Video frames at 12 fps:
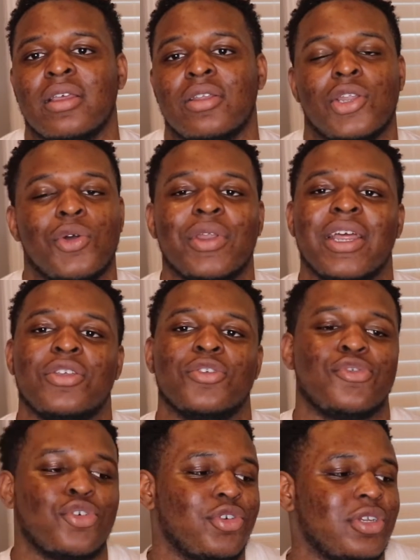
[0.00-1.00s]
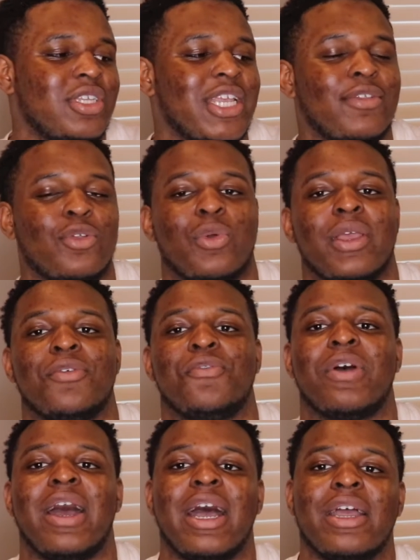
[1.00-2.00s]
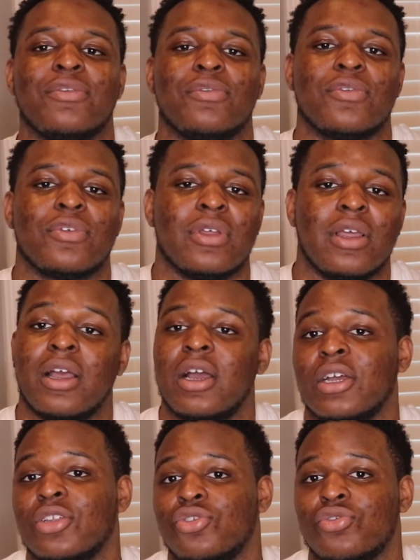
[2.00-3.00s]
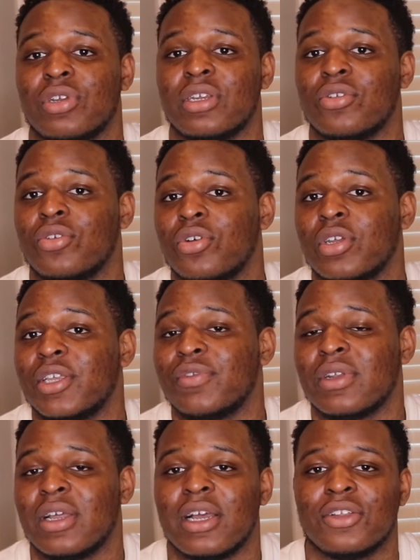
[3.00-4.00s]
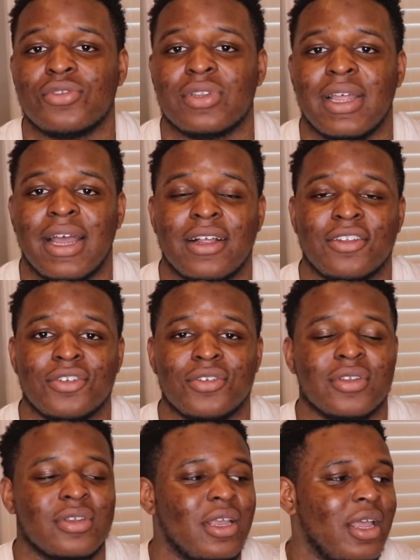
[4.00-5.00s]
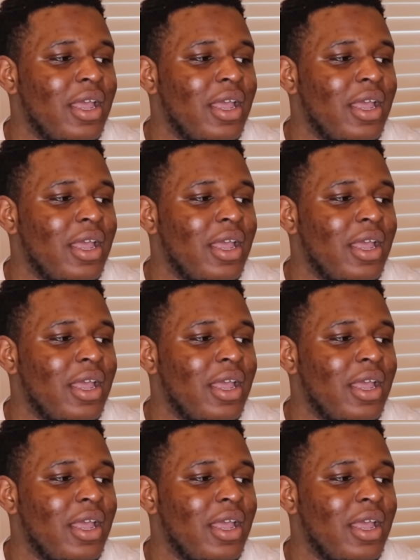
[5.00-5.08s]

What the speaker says: knowing that you've already saved away $500 or even $100,